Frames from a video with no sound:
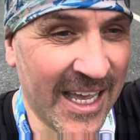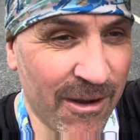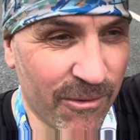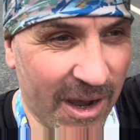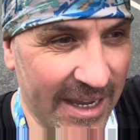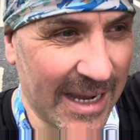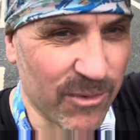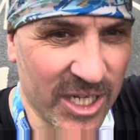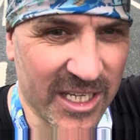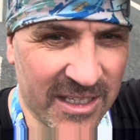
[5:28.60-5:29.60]
Right, I'm
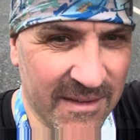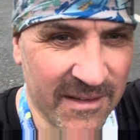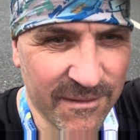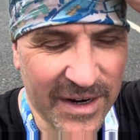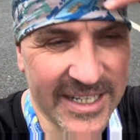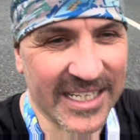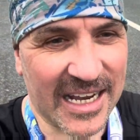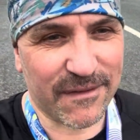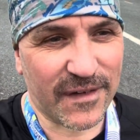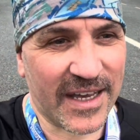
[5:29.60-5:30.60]
gonna find a
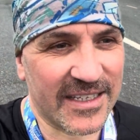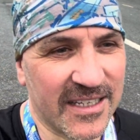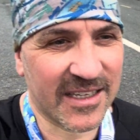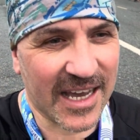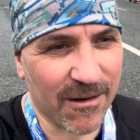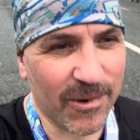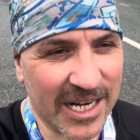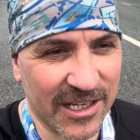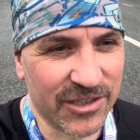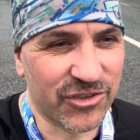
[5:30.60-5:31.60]
cafe, get a
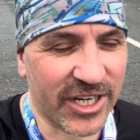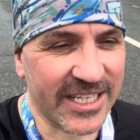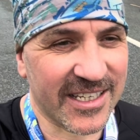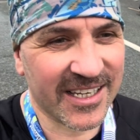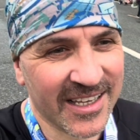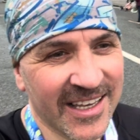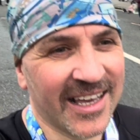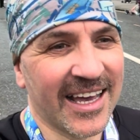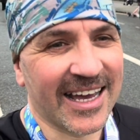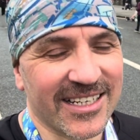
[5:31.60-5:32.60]
well-earned drink
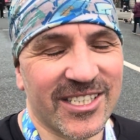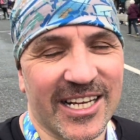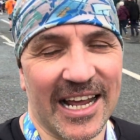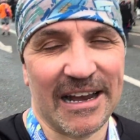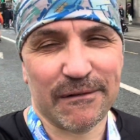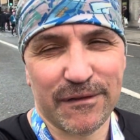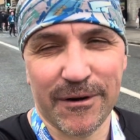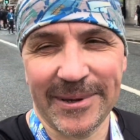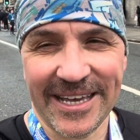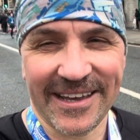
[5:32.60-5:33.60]
and chill out for a
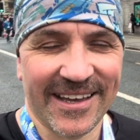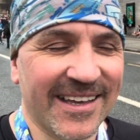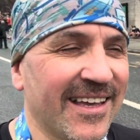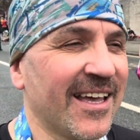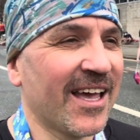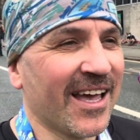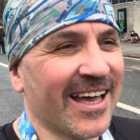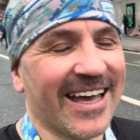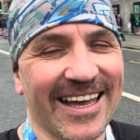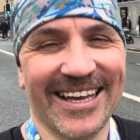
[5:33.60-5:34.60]
bit.
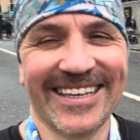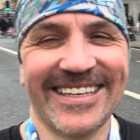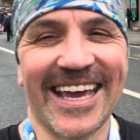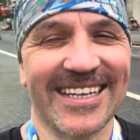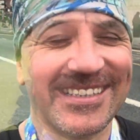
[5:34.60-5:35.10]
Yes.